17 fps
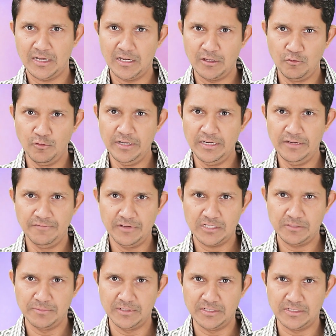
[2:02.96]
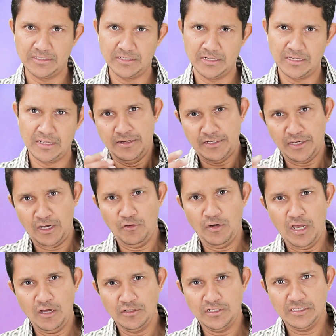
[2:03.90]
are good investments.
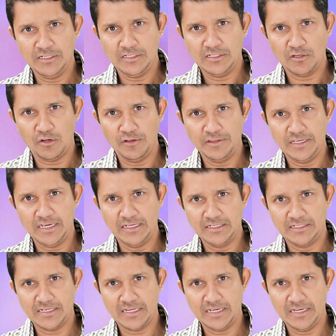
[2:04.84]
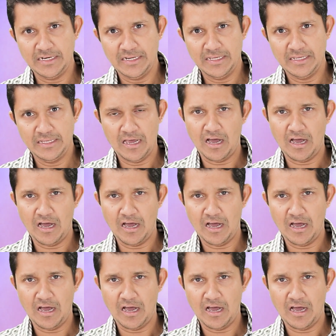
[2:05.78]
Townhouses, on the other side,